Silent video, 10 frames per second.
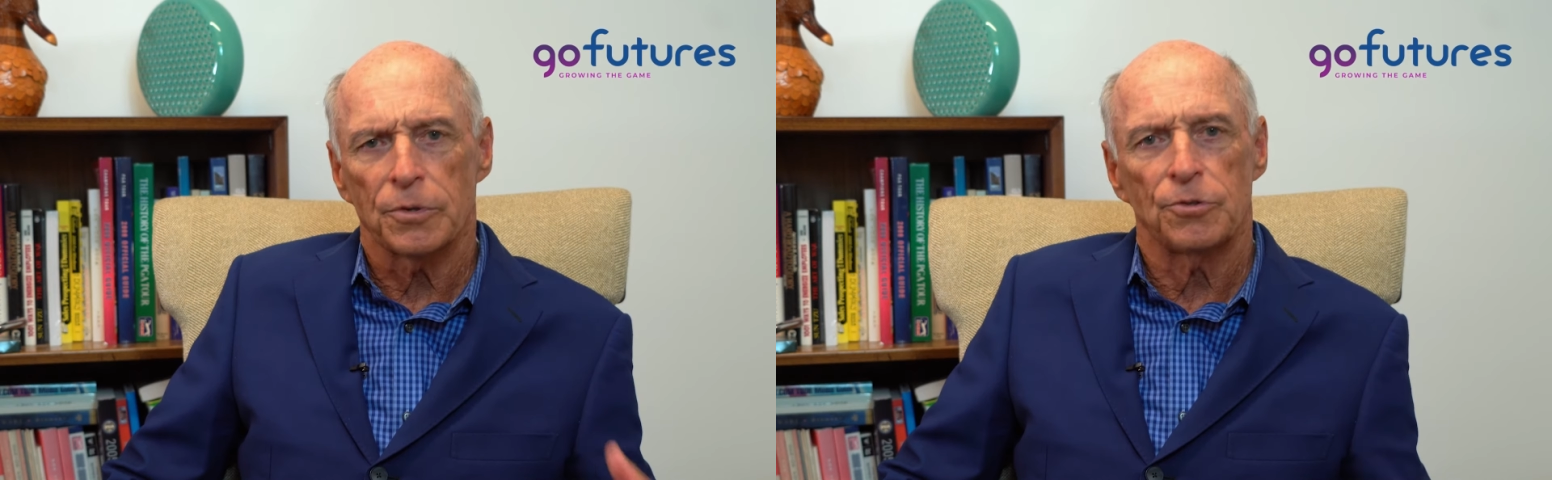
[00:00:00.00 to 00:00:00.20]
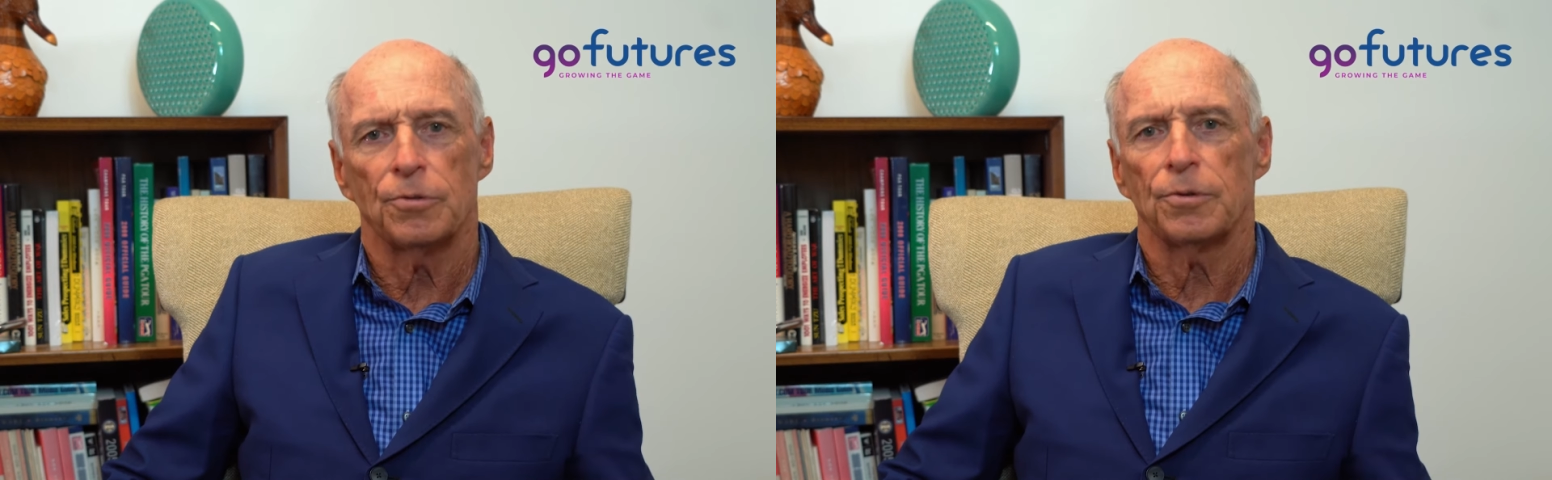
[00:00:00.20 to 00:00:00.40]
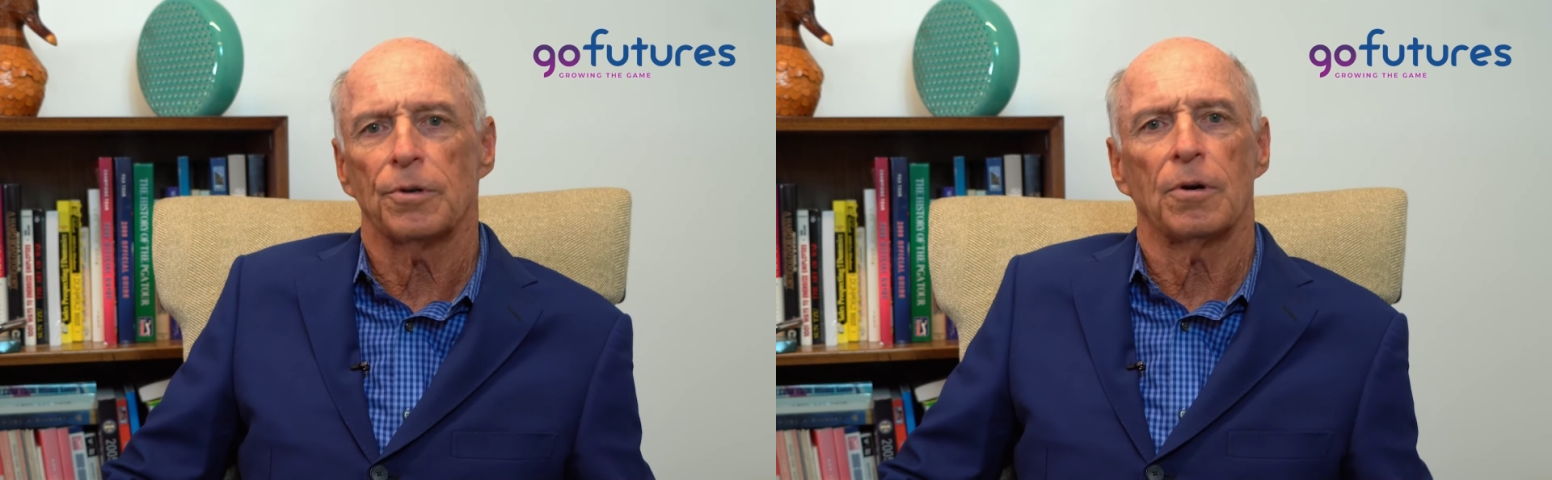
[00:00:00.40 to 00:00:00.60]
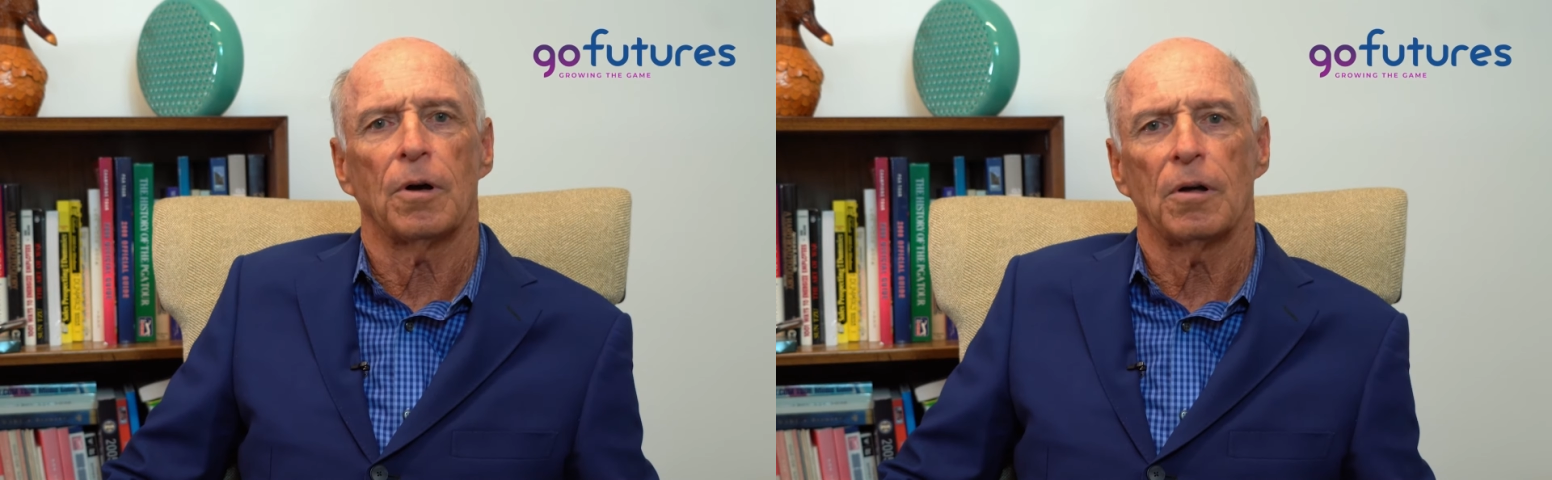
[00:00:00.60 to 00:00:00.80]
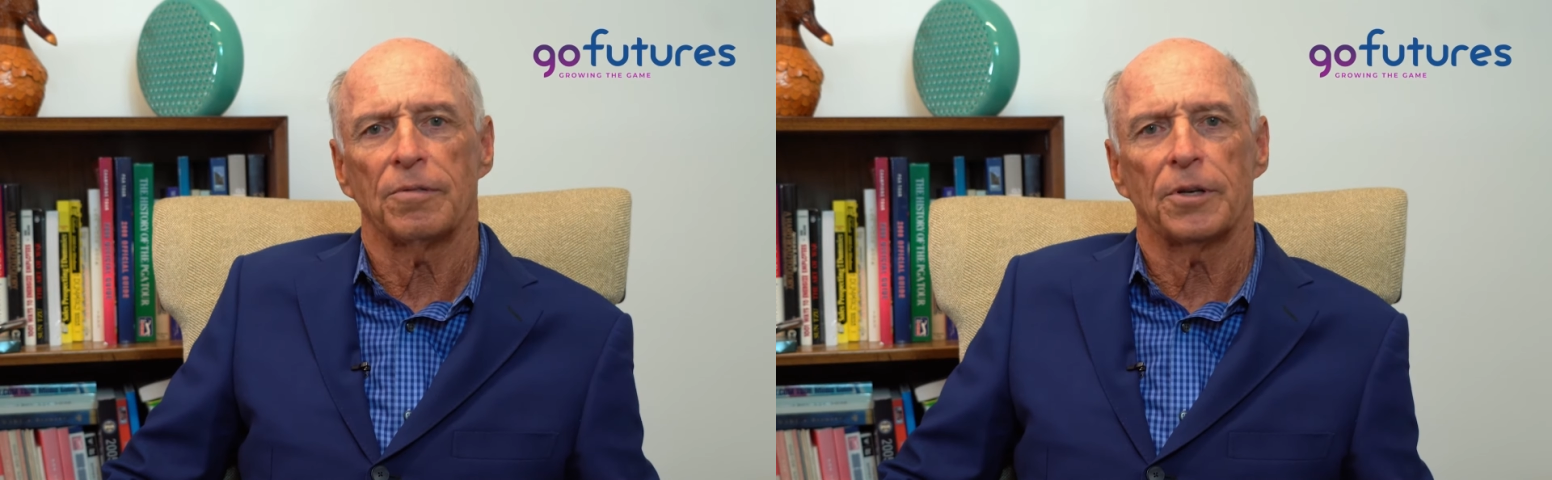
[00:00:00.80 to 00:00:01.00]
with junior
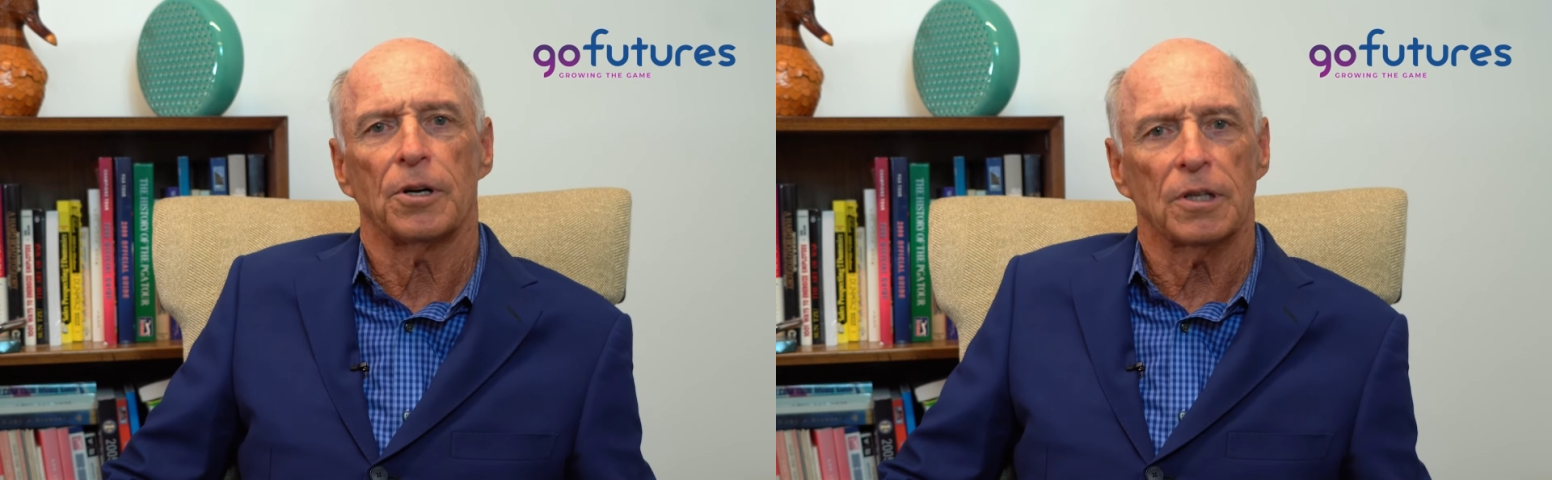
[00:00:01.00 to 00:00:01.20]
golf and our